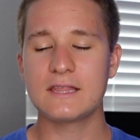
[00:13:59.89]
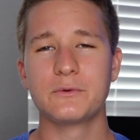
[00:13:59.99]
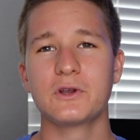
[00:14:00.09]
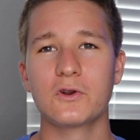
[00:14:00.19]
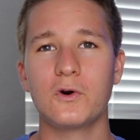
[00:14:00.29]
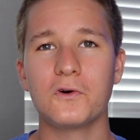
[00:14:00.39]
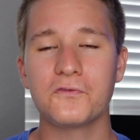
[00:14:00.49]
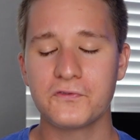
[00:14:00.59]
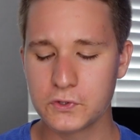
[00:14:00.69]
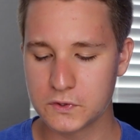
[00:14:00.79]
And then we go to Whole
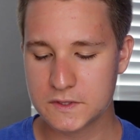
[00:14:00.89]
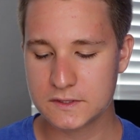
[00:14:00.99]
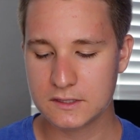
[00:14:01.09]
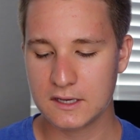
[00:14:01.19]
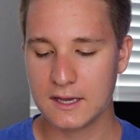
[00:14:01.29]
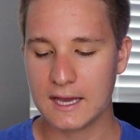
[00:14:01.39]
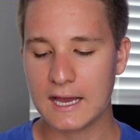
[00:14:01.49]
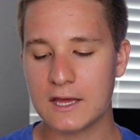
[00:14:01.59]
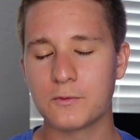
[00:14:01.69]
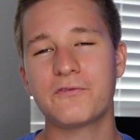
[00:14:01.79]
Foods and we